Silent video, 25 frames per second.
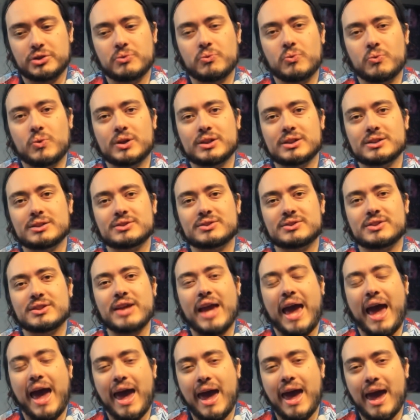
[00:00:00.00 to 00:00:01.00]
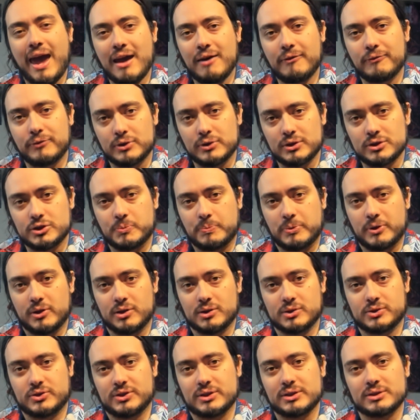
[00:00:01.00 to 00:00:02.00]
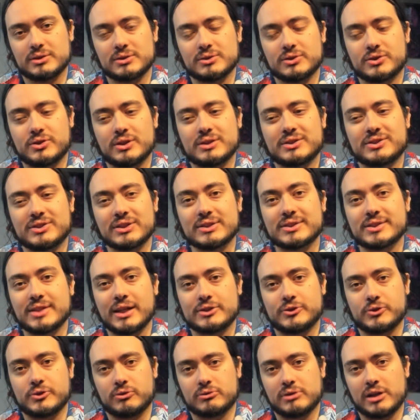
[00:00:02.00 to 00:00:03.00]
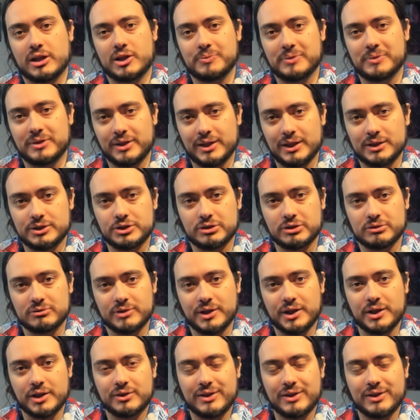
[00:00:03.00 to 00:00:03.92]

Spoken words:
what is the average person's successful recommendation rate?